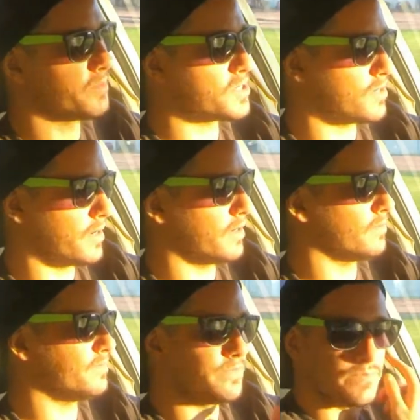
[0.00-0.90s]
the street,
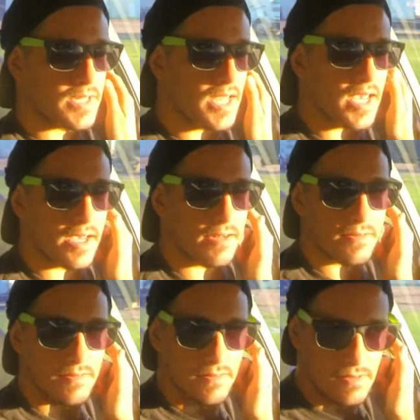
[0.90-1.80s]
and
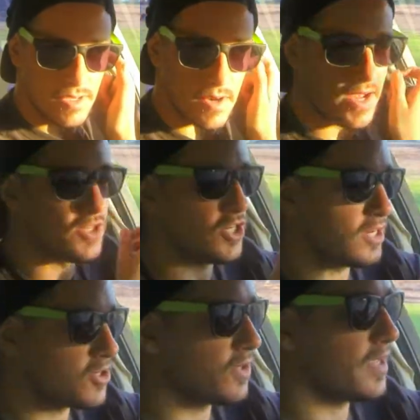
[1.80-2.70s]
I
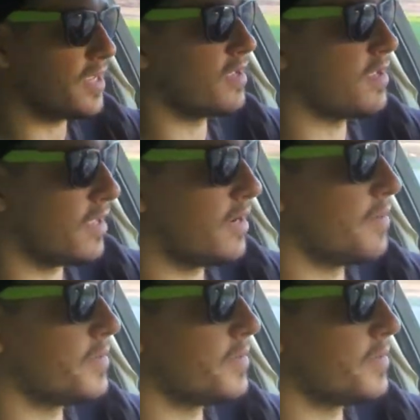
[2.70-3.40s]
gingerly get it up